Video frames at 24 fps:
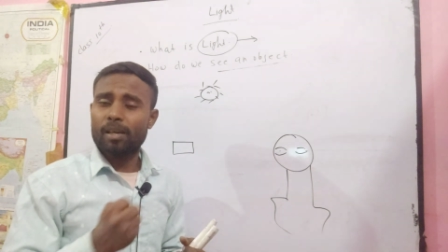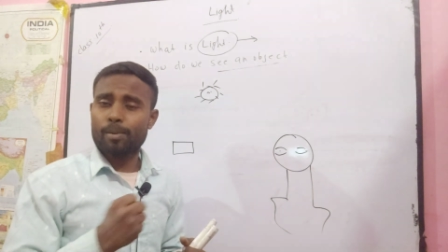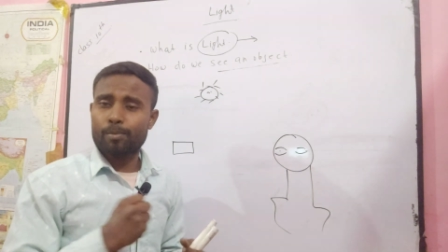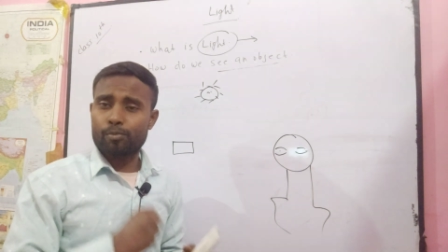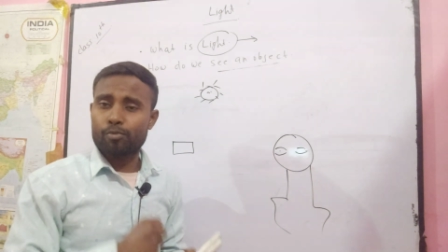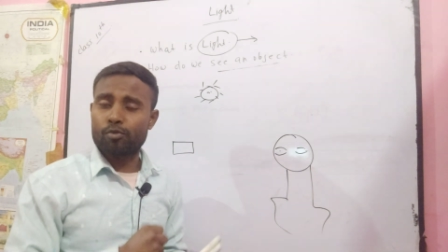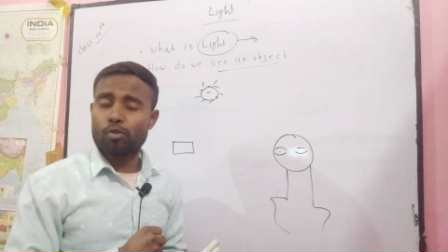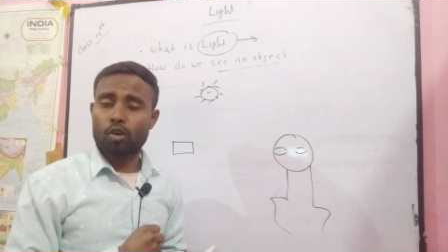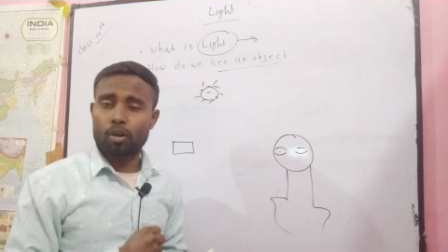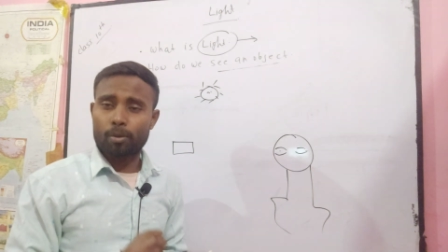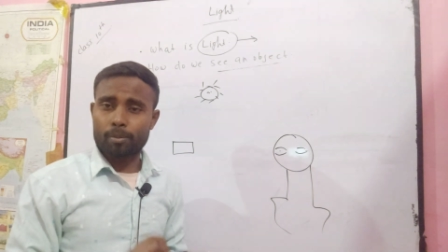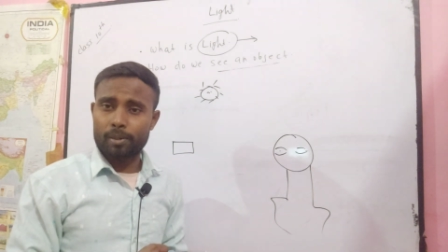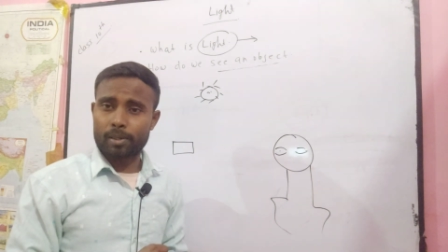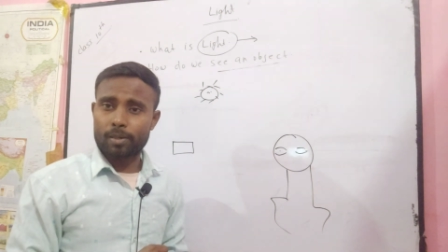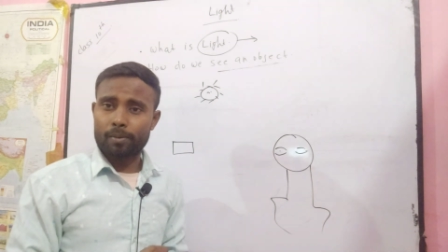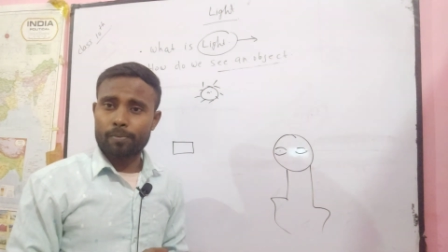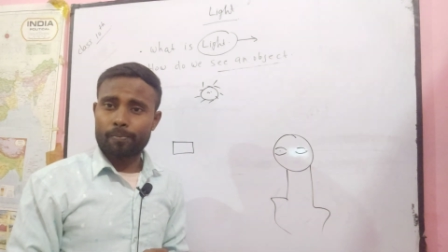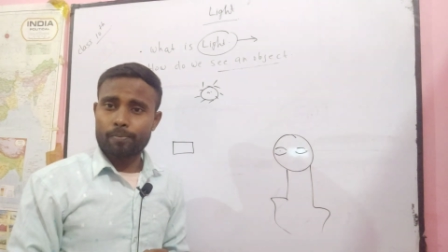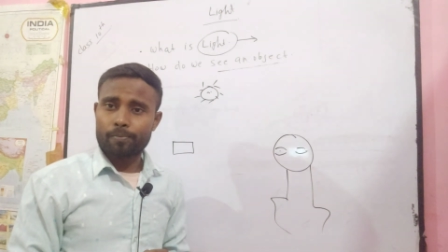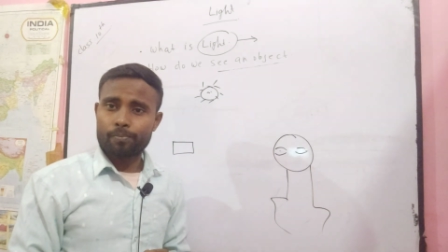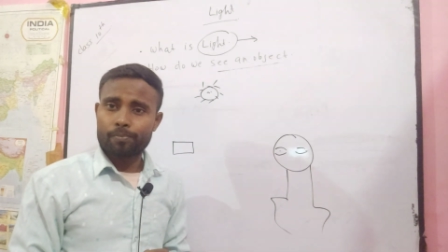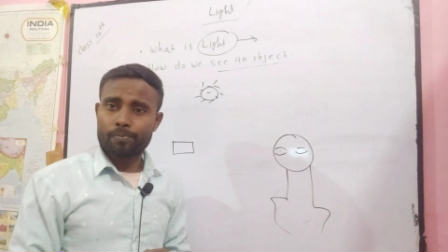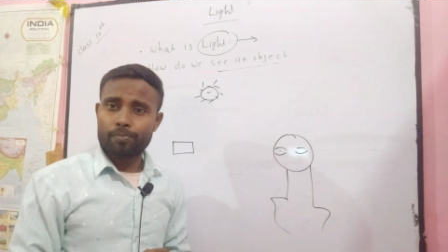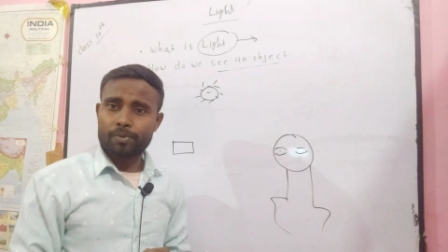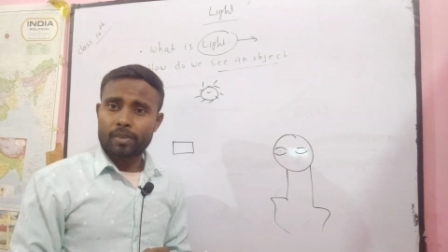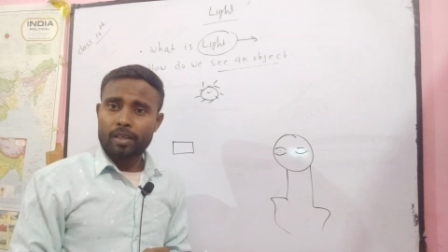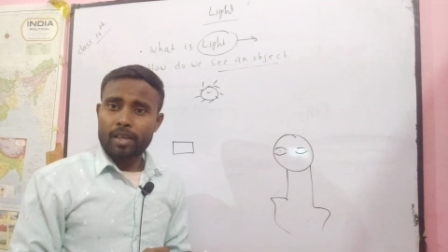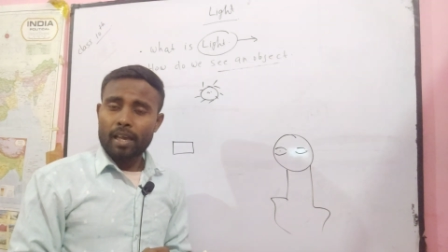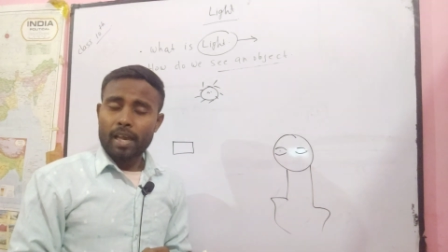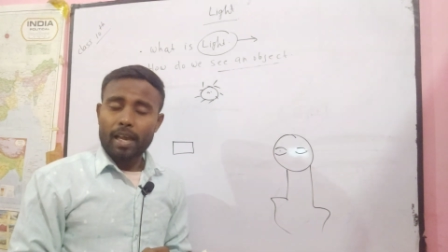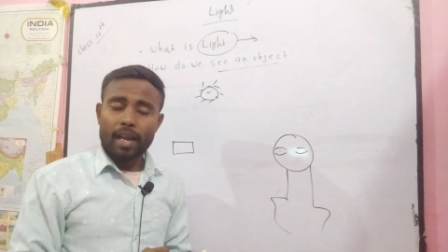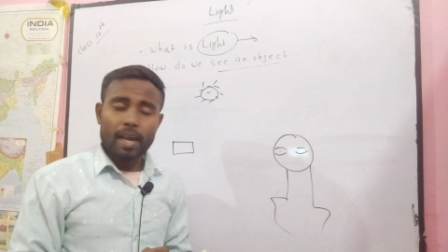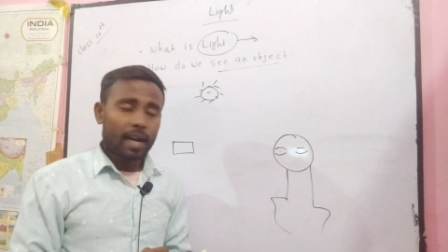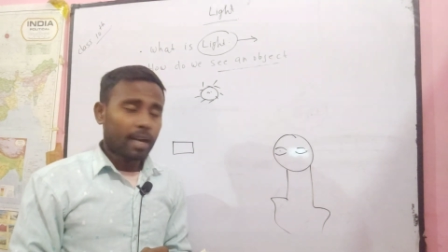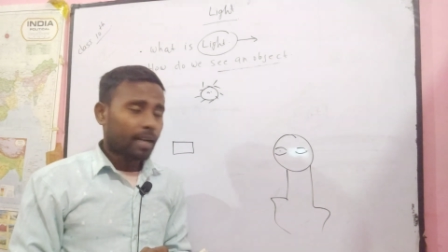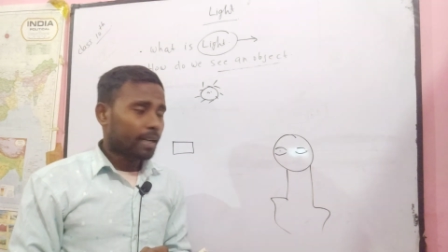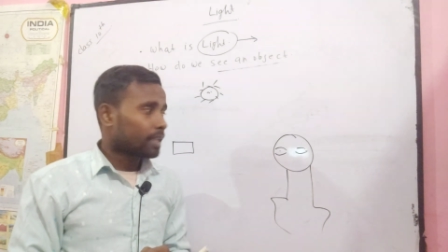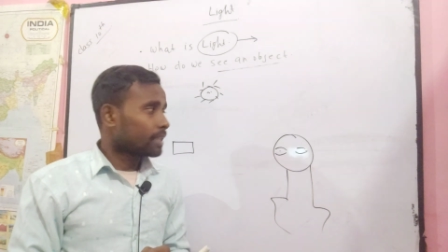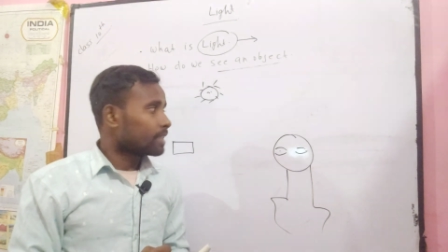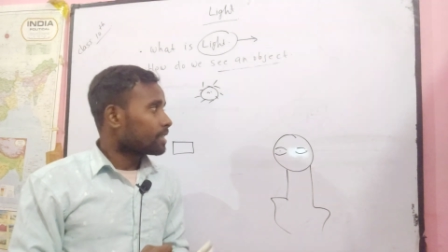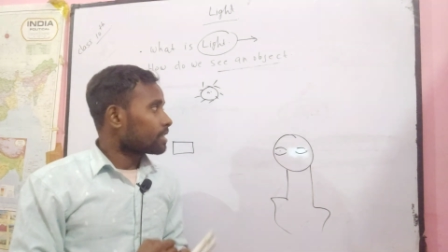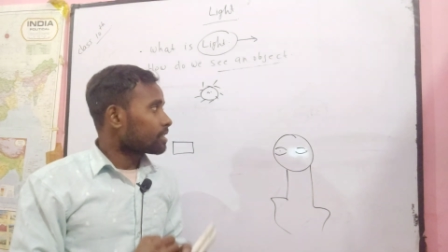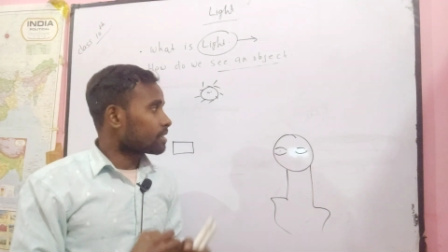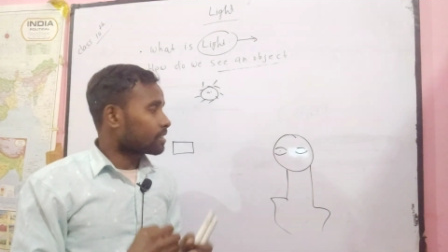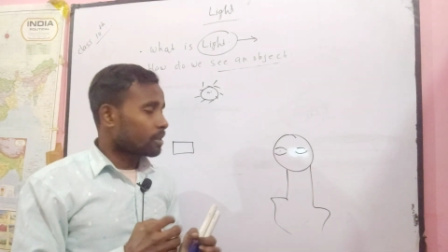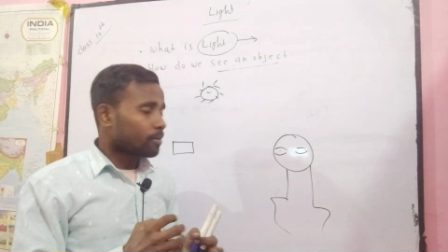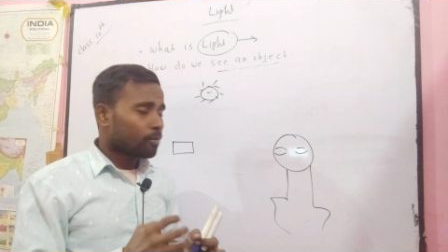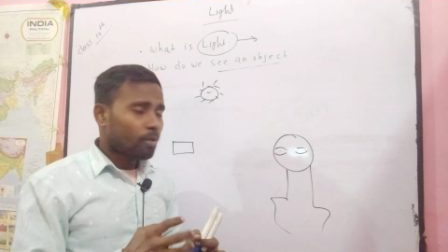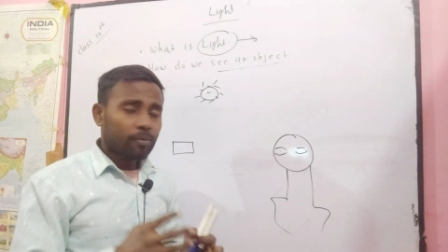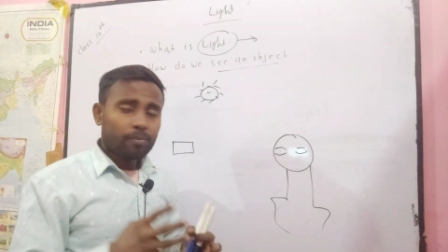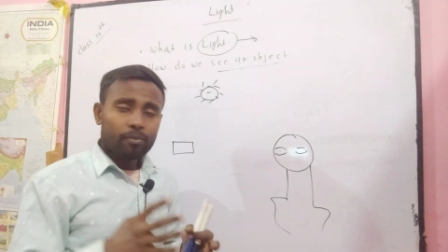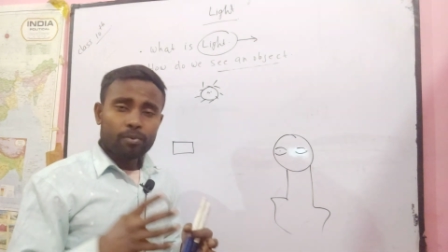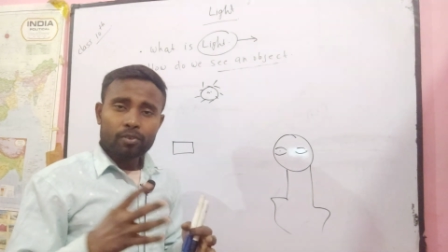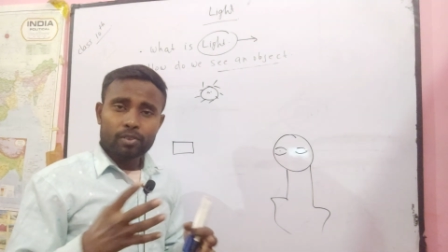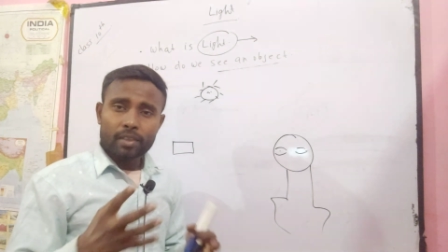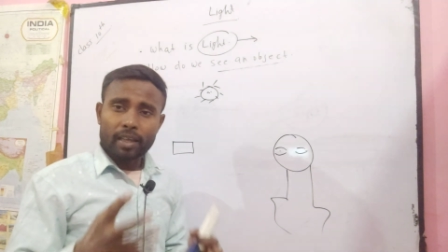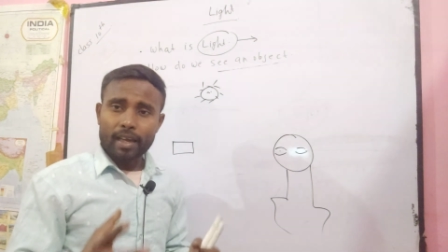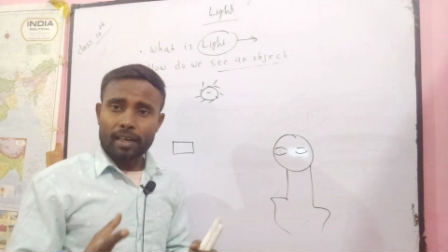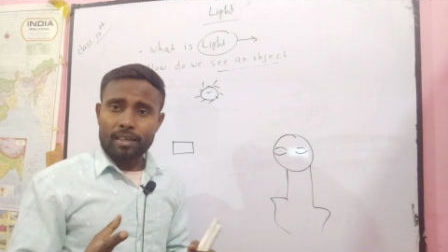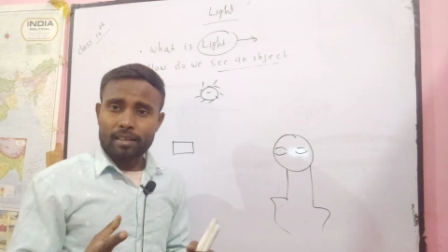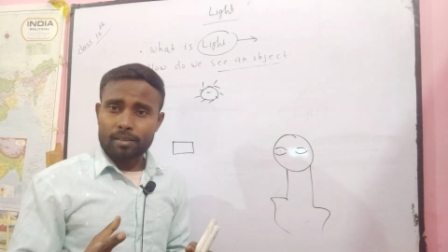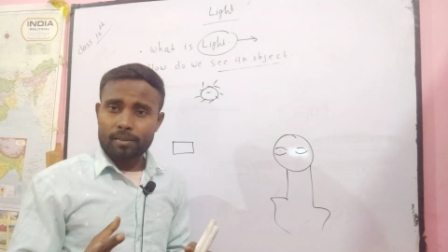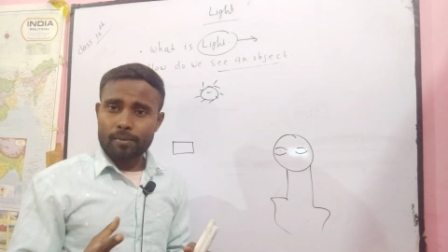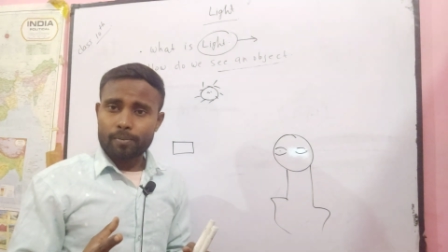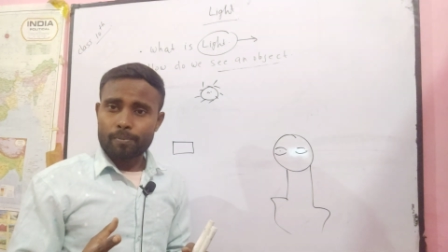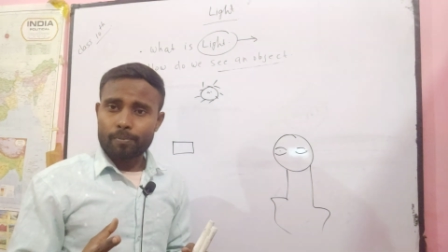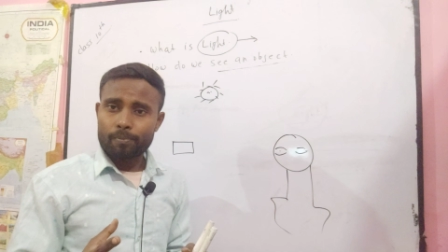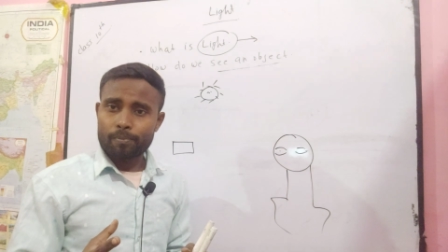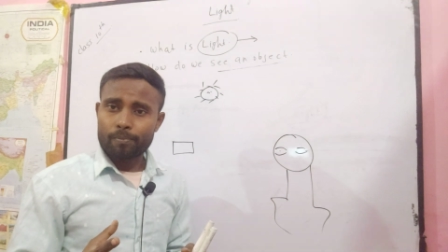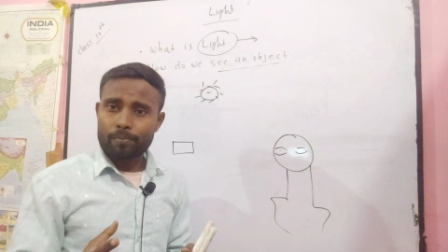absorbed, and some of that